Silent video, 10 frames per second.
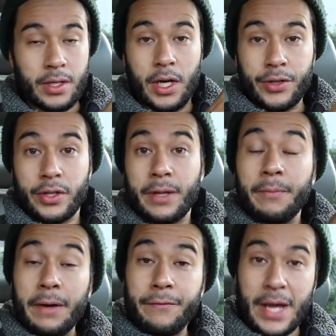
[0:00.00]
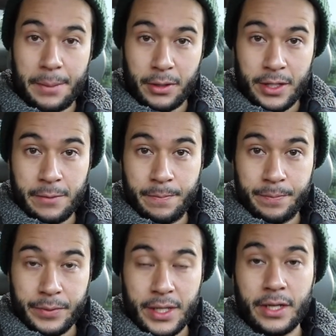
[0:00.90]
other than my family,
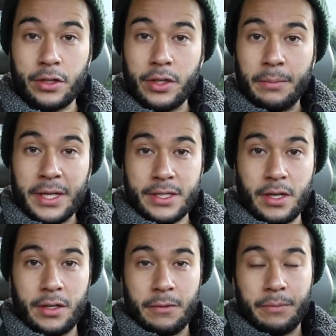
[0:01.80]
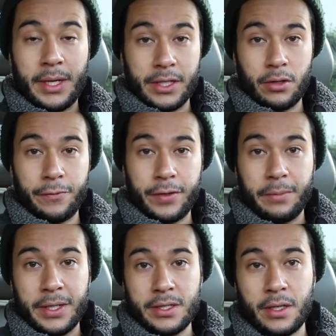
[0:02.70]
okay, other than my son and my girlfriend and
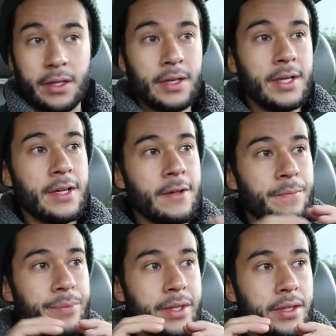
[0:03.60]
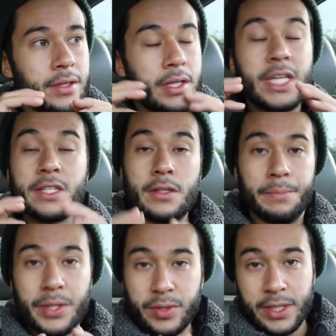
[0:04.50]
my son, is the
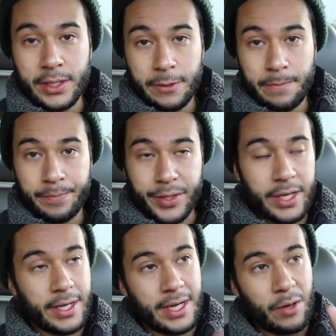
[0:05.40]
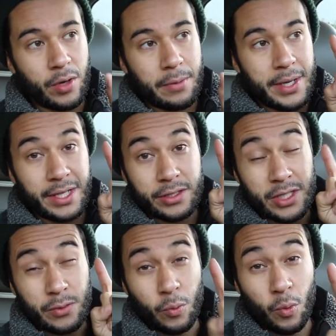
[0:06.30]
music, okay? And I want to make
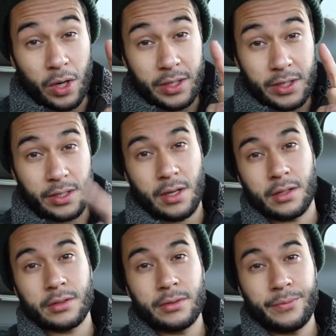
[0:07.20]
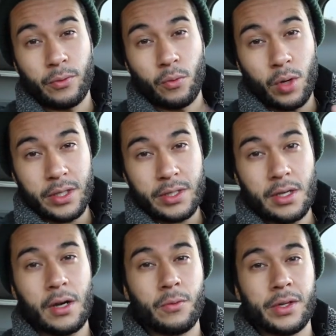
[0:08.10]
just one song, one
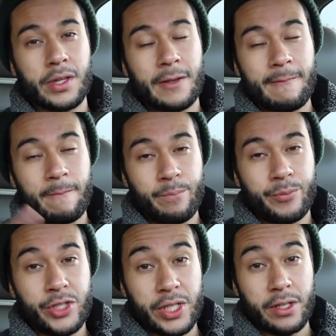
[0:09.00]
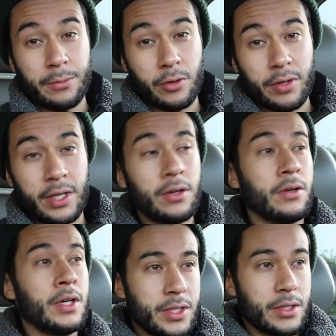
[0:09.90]
song with Chino Moreno
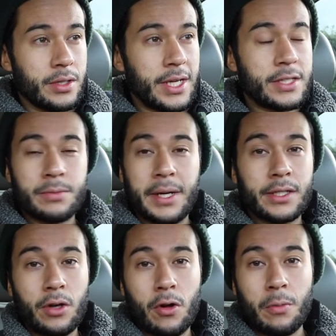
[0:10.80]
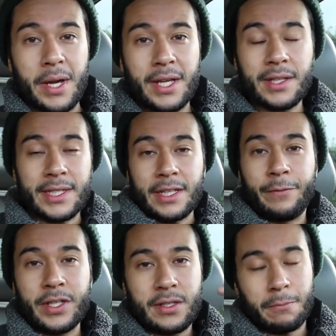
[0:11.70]
that's my goal, man. Like
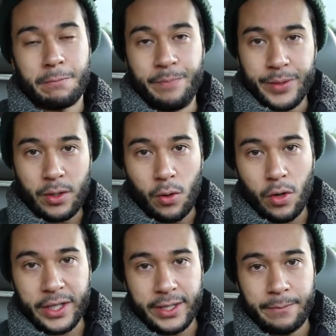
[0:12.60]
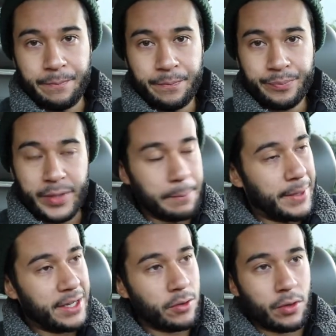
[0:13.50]
if he's in Oregon,
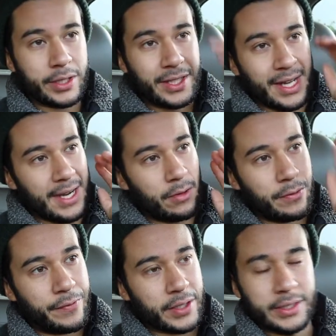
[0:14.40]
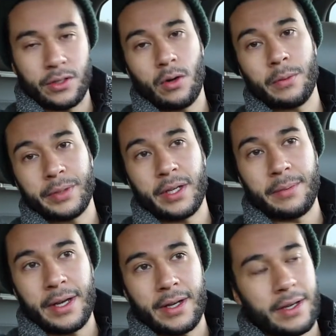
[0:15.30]
Bend, Oregon, I will fucking go up there,
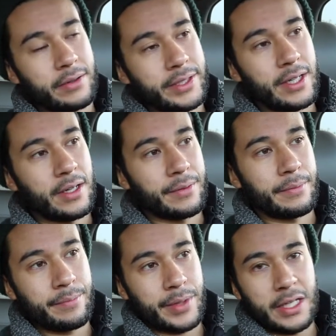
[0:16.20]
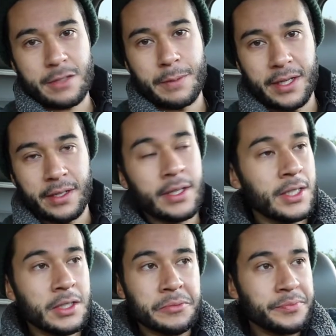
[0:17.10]
man. I don't care. I'll I'll spend
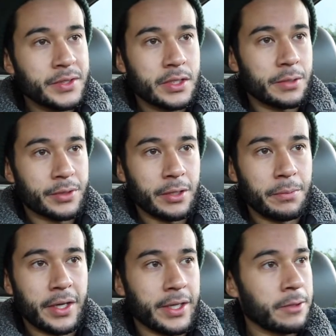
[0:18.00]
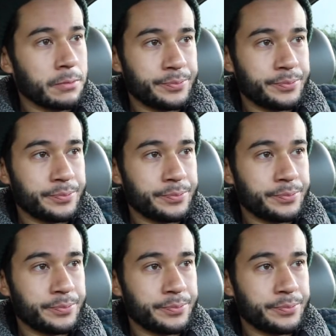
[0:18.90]
some good money.